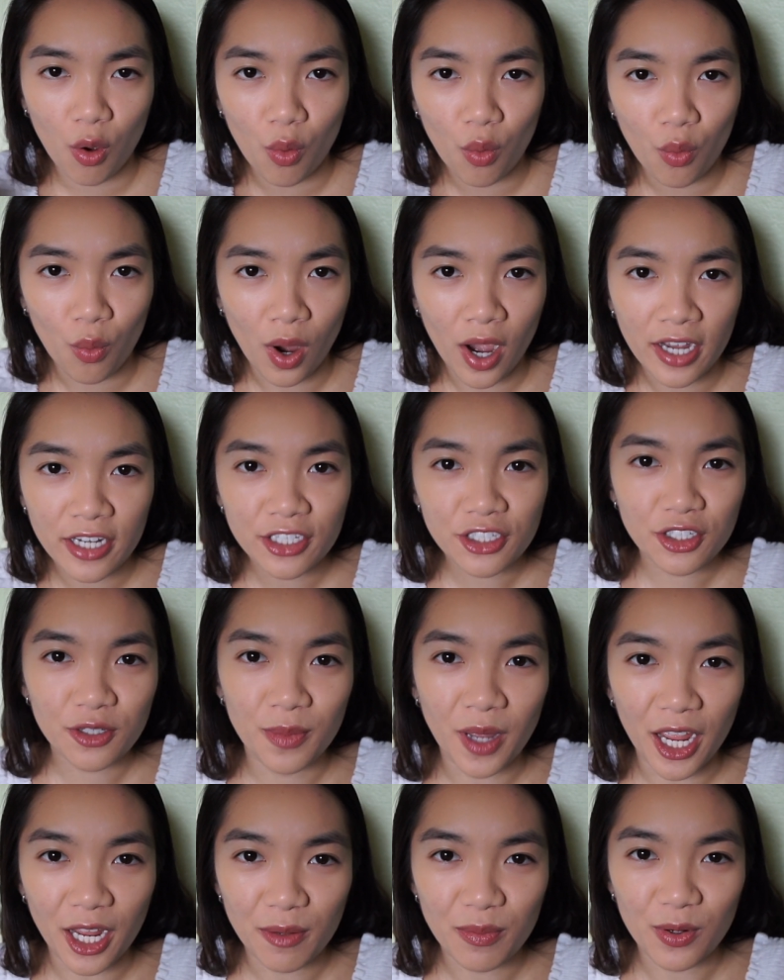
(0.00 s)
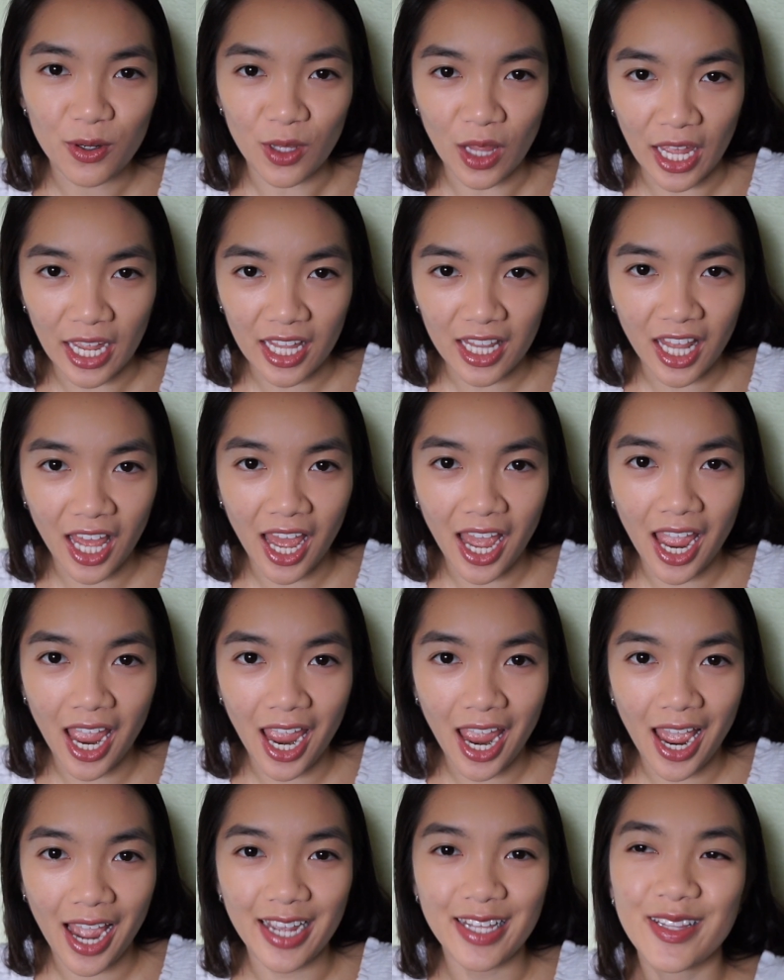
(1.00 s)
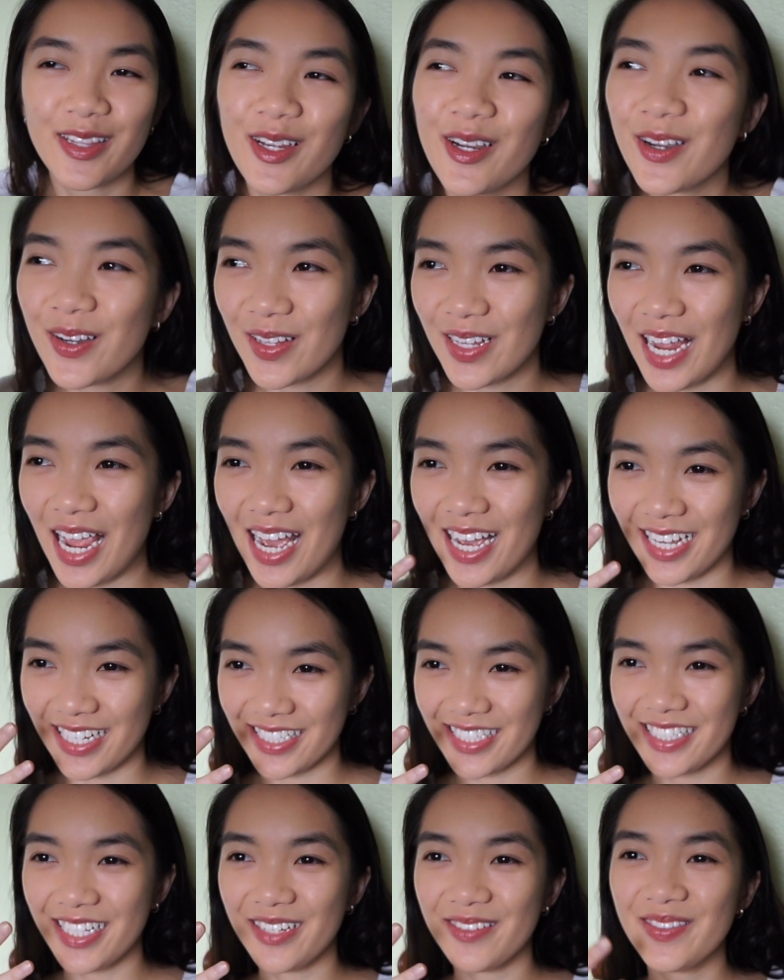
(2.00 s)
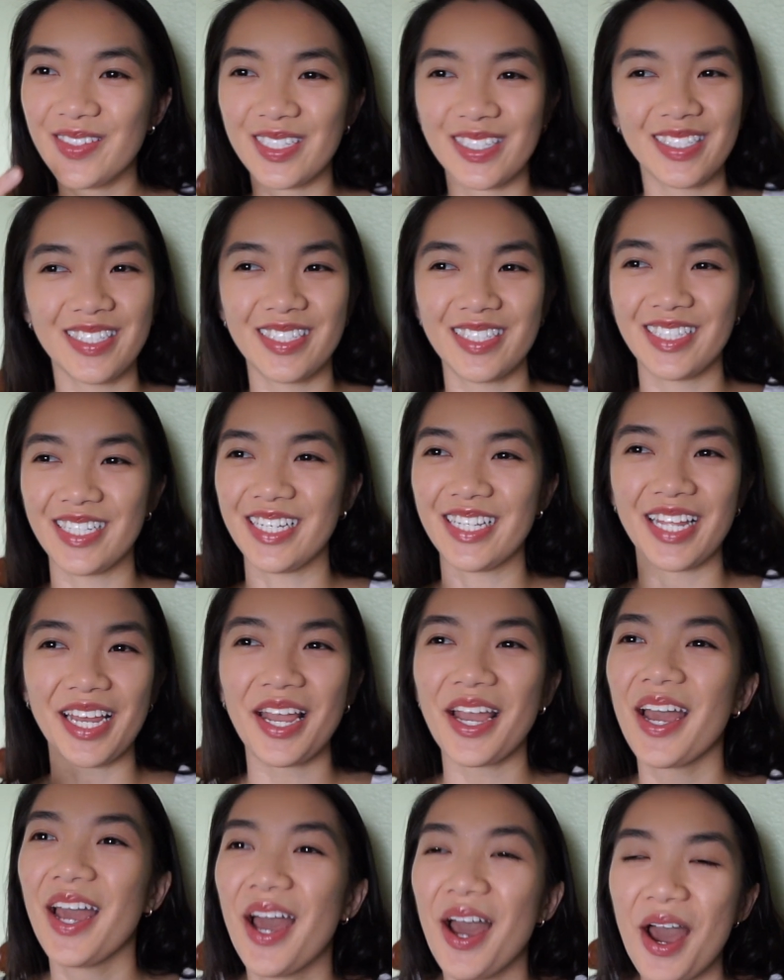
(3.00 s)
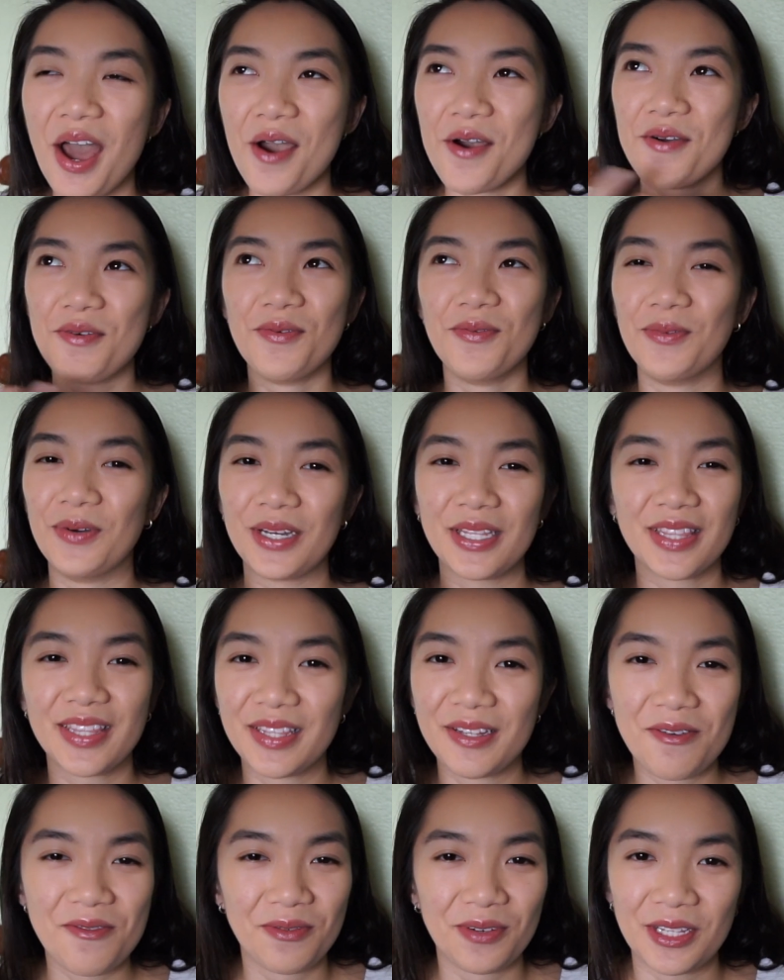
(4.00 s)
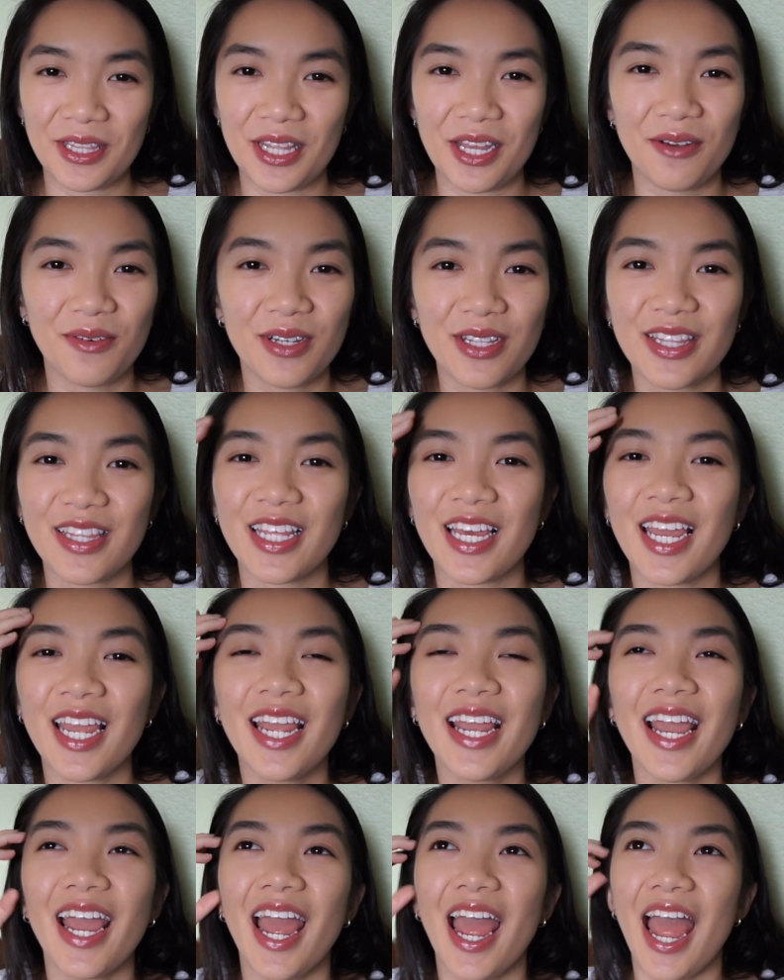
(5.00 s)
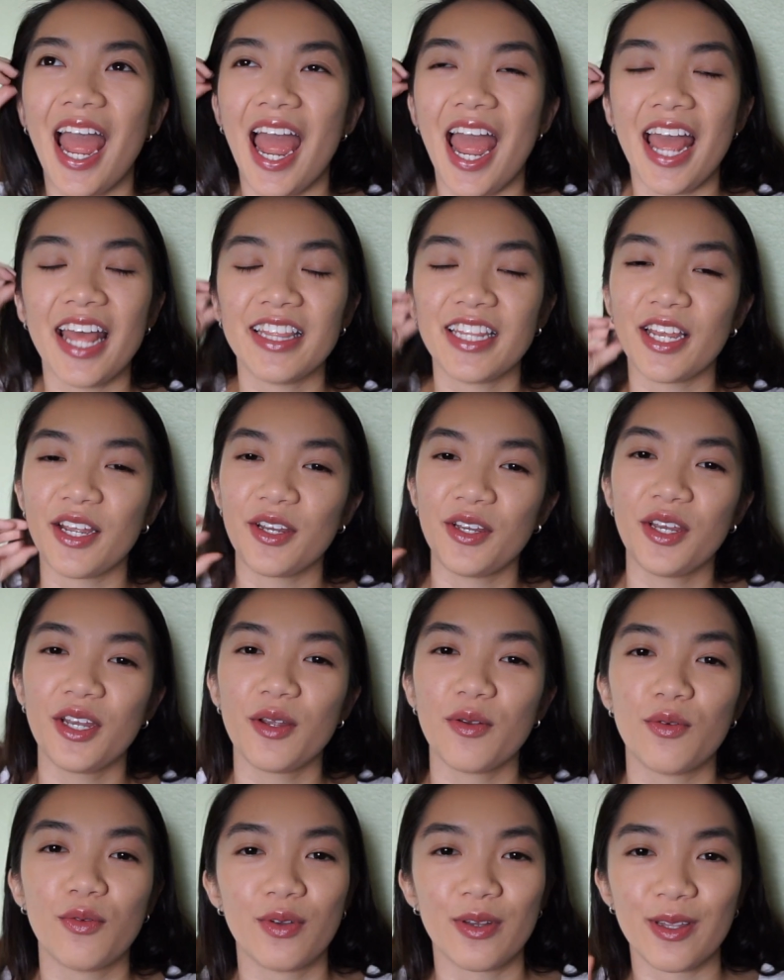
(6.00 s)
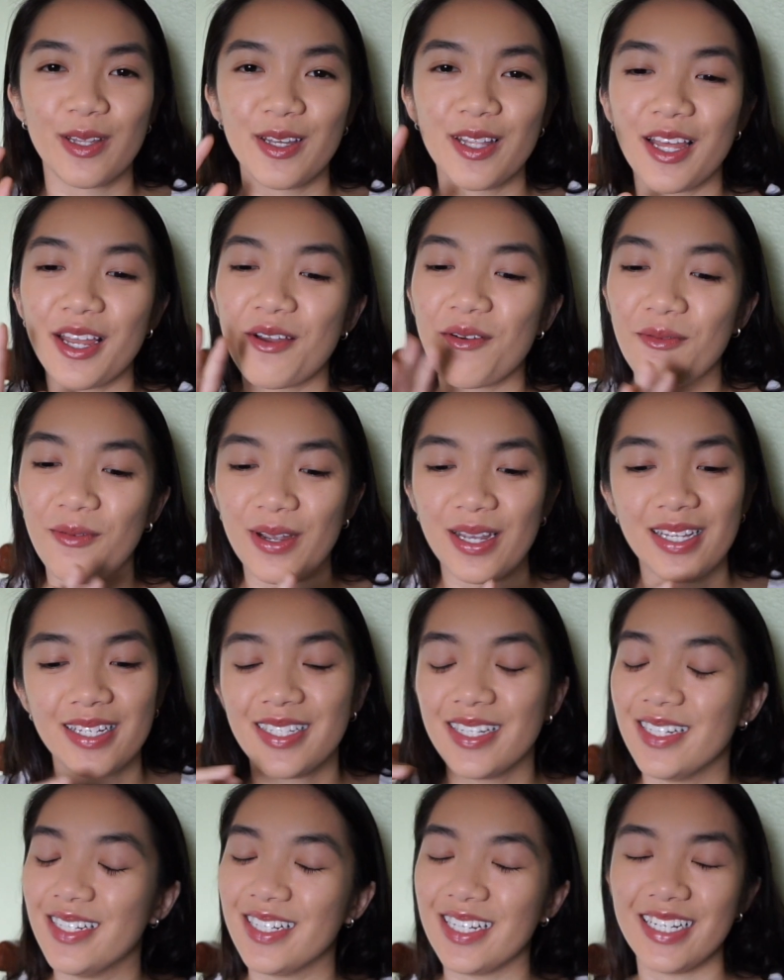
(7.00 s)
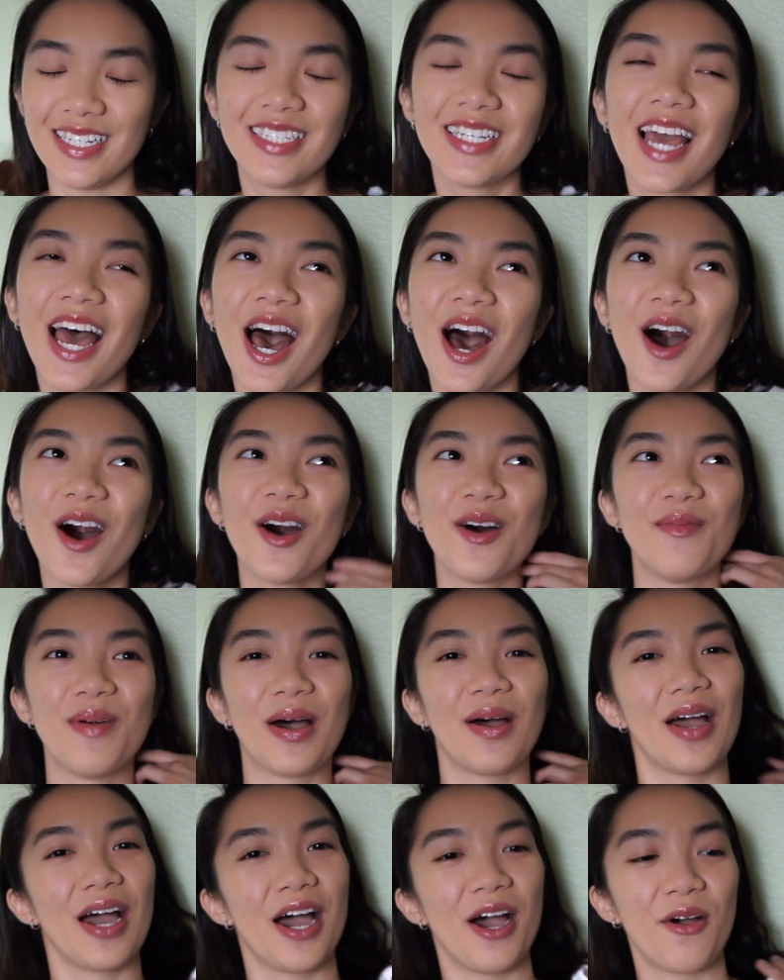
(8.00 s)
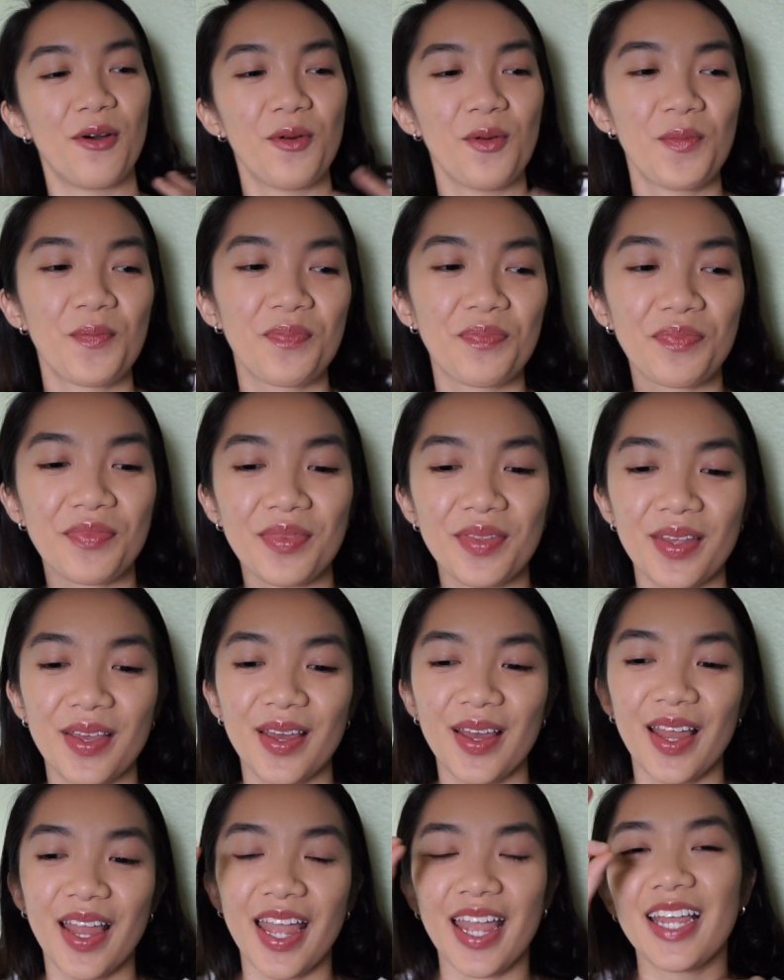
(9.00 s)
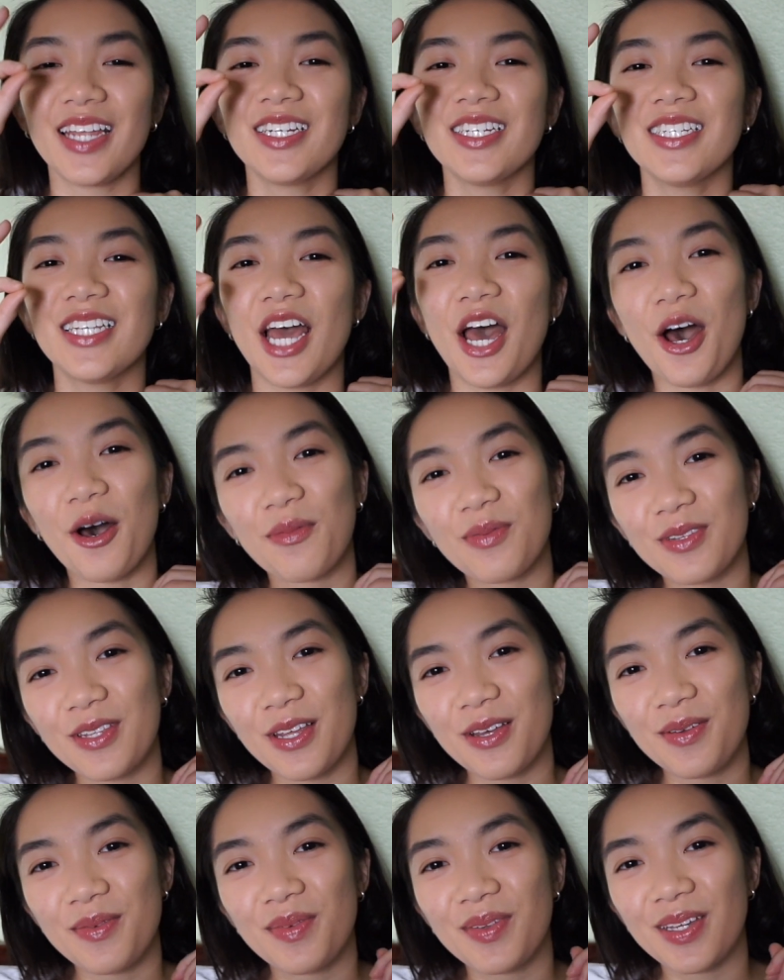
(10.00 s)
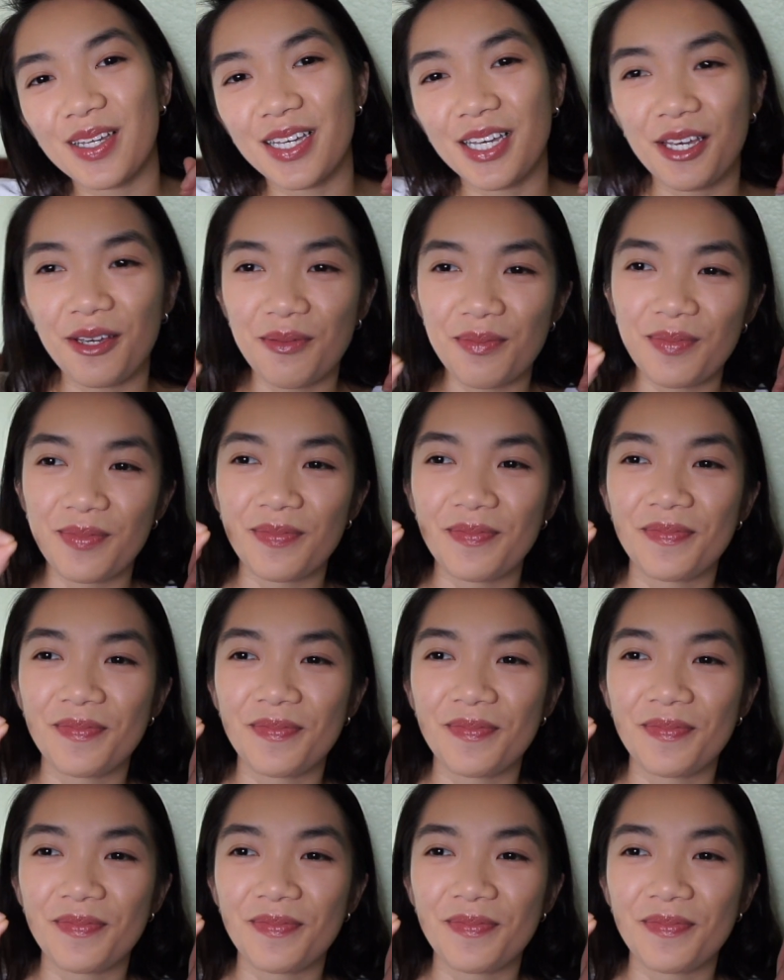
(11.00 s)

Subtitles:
why is your paper like that? I literally asked them just to see like what they would think, and they really like went into detail about how it just helps them keep